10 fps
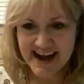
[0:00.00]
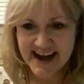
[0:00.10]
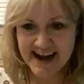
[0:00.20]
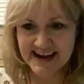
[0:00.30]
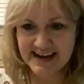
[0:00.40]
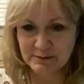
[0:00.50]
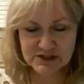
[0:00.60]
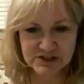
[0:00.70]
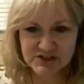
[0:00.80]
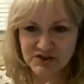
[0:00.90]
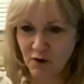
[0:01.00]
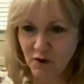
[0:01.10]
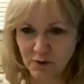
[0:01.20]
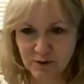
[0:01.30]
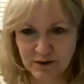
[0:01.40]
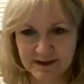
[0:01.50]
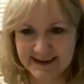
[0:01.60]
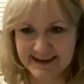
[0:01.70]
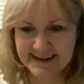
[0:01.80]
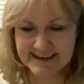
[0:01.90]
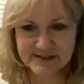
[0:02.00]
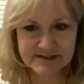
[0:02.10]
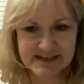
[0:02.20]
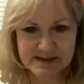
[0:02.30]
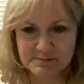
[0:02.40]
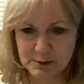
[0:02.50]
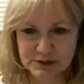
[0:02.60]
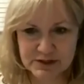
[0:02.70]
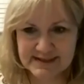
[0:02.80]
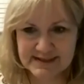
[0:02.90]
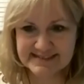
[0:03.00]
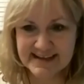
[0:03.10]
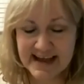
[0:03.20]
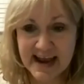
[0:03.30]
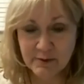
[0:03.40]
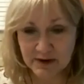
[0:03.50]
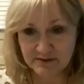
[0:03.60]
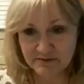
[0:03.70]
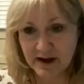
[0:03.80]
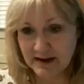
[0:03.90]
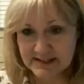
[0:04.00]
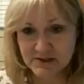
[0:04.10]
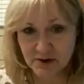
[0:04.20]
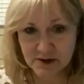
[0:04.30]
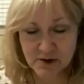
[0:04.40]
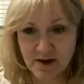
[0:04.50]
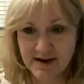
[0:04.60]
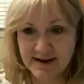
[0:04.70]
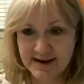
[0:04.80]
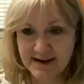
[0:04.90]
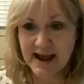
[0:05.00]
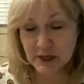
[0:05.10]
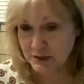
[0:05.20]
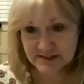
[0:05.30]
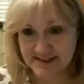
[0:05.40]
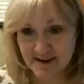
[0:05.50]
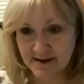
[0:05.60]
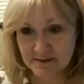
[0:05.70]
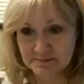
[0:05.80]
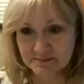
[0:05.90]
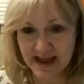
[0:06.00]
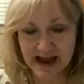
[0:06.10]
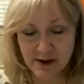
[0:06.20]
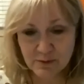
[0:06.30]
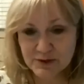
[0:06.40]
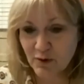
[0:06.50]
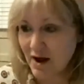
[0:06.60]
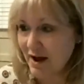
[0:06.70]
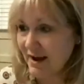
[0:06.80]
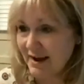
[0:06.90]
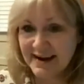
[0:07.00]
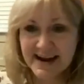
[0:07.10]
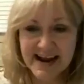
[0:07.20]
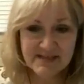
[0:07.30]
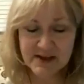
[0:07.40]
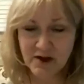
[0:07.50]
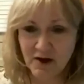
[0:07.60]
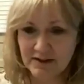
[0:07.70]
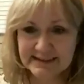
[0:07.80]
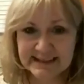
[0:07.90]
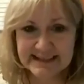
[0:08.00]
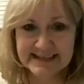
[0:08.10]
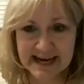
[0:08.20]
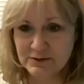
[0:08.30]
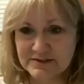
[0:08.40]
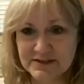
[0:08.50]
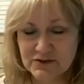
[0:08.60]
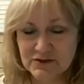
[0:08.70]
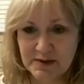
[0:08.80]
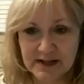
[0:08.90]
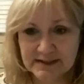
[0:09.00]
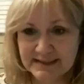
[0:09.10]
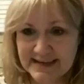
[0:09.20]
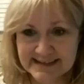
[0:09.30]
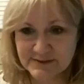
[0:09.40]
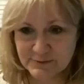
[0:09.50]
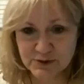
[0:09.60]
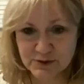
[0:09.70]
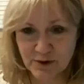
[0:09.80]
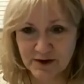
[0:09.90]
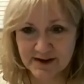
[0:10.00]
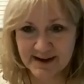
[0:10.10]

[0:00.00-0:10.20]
and I was just totally just emotionless. And when I finally started crying, I couldn't stop. I would cry. They called it Lee Daniels syndrome, LDS for short,